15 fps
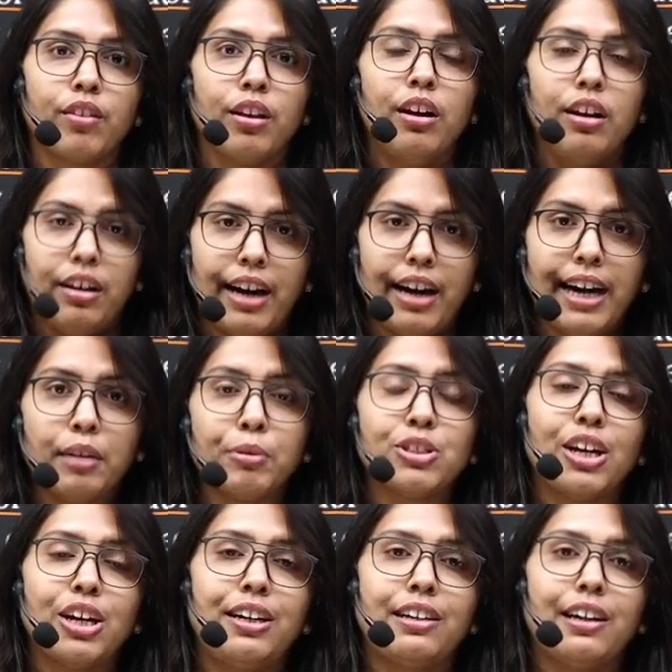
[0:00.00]
right, which are
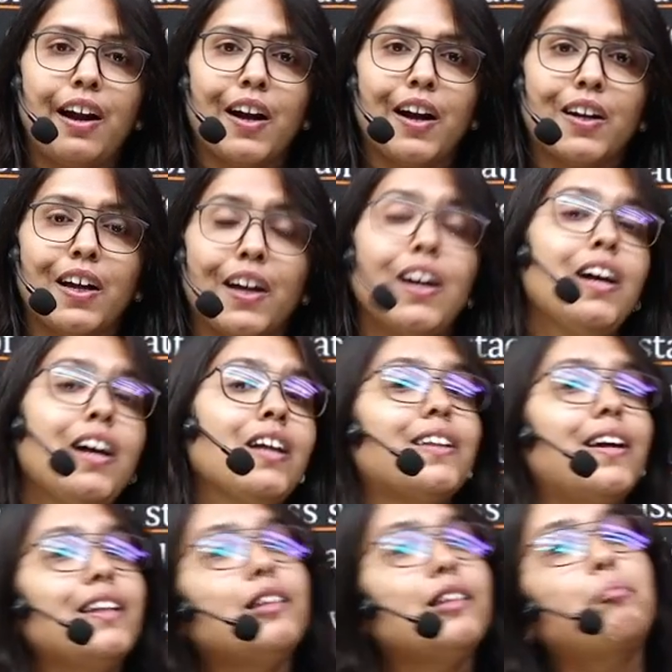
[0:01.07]
interacting. Then in
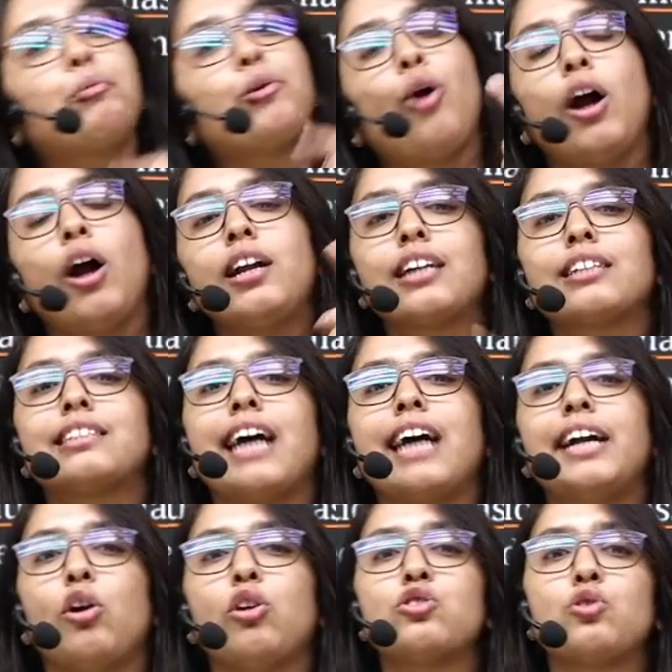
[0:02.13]
the product side
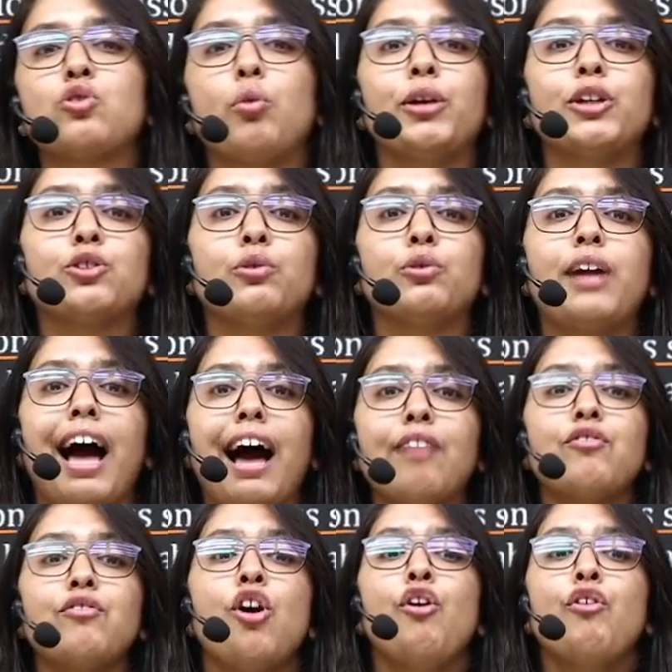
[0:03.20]
also we should have
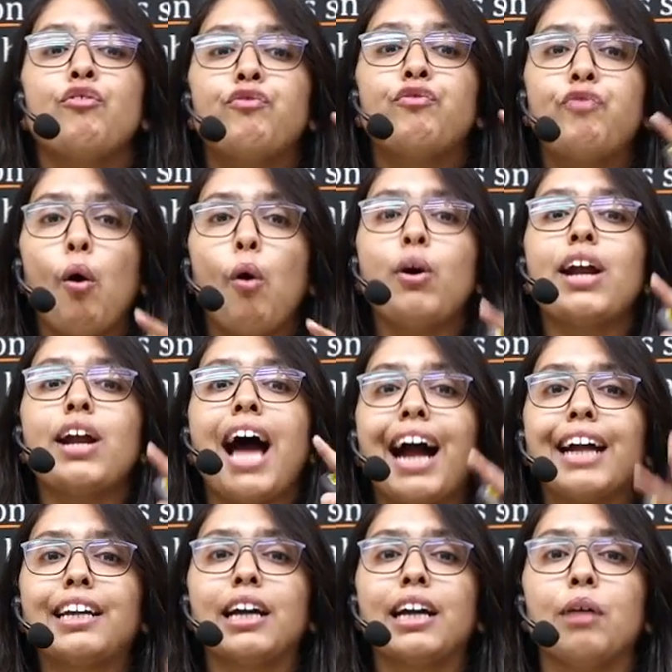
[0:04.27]
4
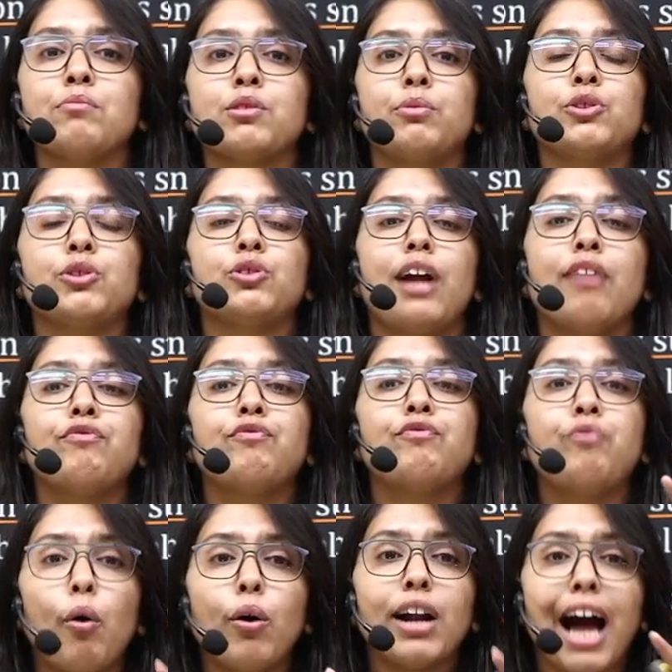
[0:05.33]
atoms. We should have 4
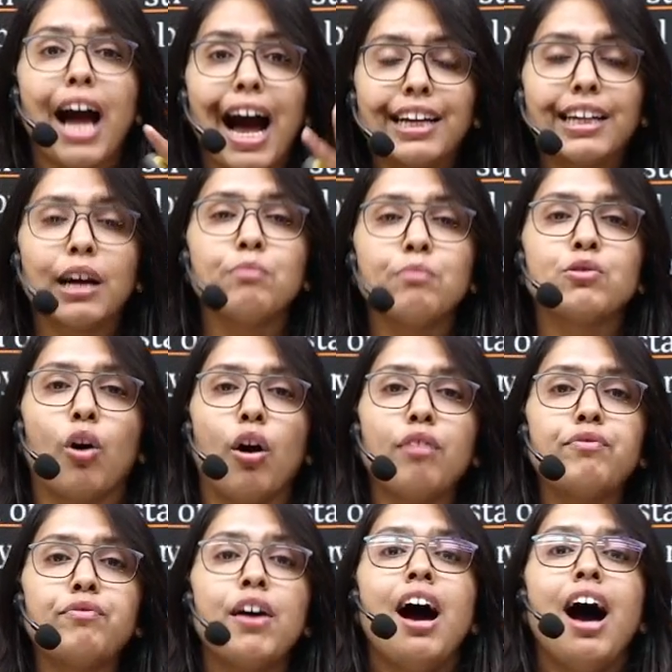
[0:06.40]
atoms of
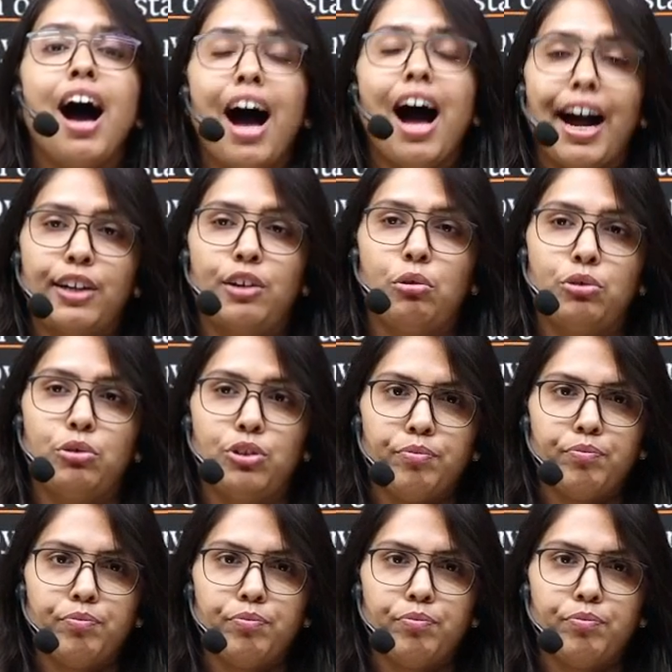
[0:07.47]
hydrogen.